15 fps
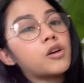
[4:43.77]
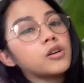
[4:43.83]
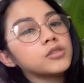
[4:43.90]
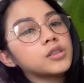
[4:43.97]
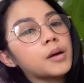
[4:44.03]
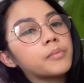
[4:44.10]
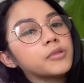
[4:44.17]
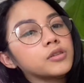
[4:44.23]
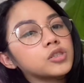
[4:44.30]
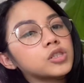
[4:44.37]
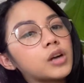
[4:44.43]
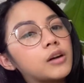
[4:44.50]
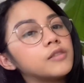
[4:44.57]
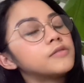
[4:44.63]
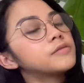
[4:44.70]
top of the
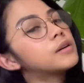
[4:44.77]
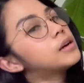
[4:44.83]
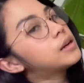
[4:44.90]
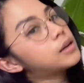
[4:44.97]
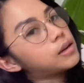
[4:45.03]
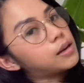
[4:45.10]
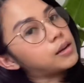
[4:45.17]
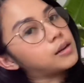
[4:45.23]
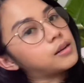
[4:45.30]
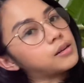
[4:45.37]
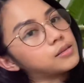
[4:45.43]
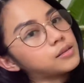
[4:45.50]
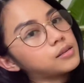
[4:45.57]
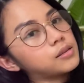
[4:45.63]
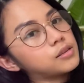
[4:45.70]
shelf and then
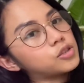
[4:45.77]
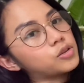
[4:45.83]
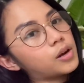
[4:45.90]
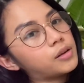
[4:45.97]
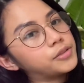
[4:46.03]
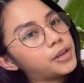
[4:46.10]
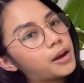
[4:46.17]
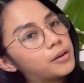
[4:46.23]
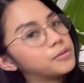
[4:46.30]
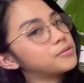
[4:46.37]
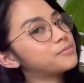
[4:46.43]
it's gonna trail down.